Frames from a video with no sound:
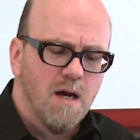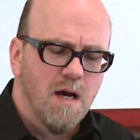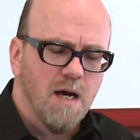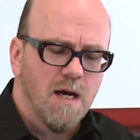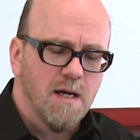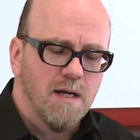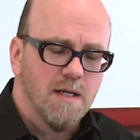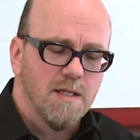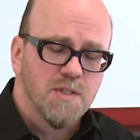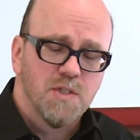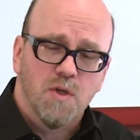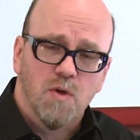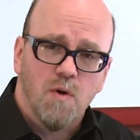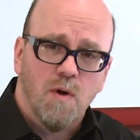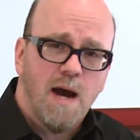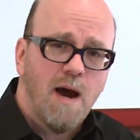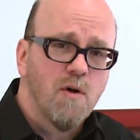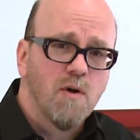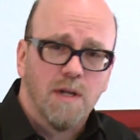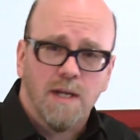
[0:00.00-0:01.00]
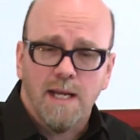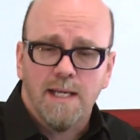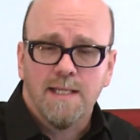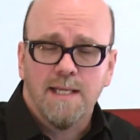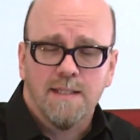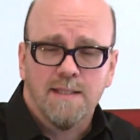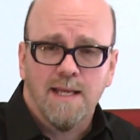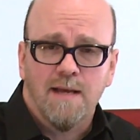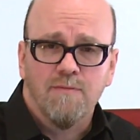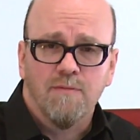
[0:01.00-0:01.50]
Uh, so how can I
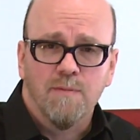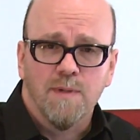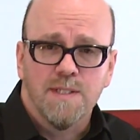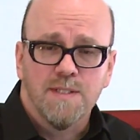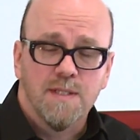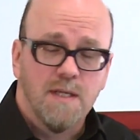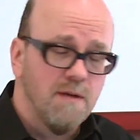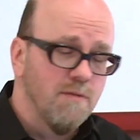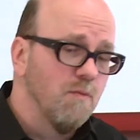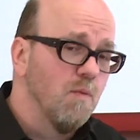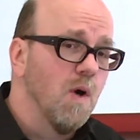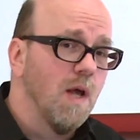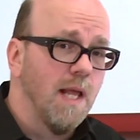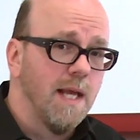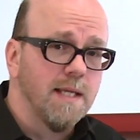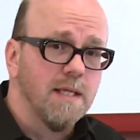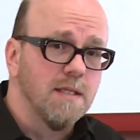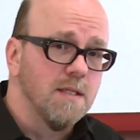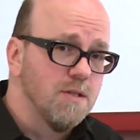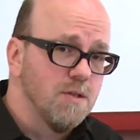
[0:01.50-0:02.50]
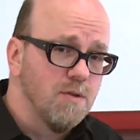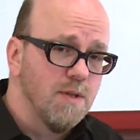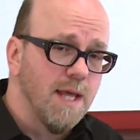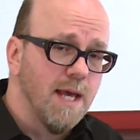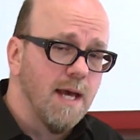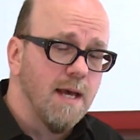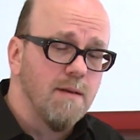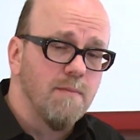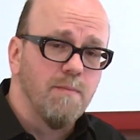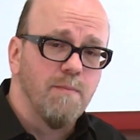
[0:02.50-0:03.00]
get that for myself? Well, I can do
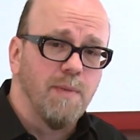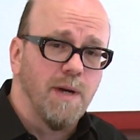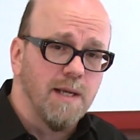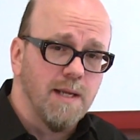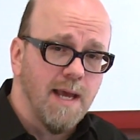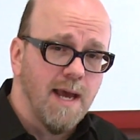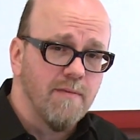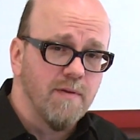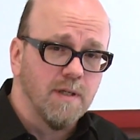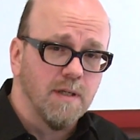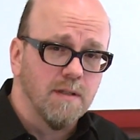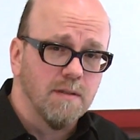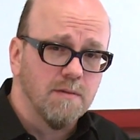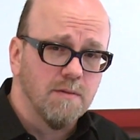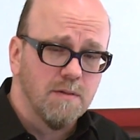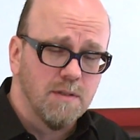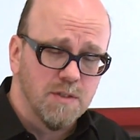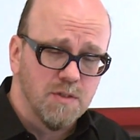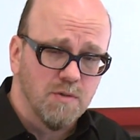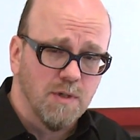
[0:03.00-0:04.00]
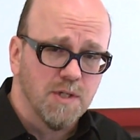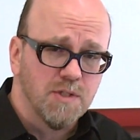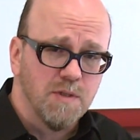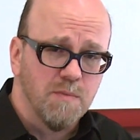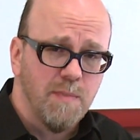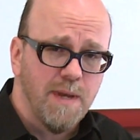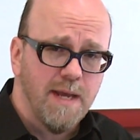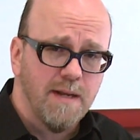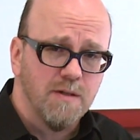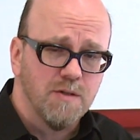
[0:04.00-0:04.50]
that by having a
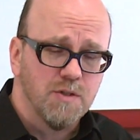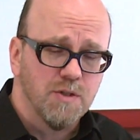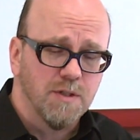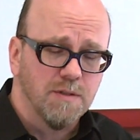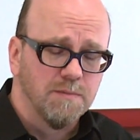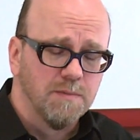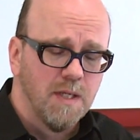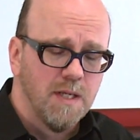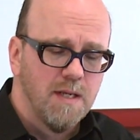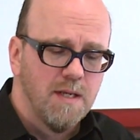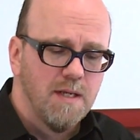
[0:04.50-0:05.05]
construction manager.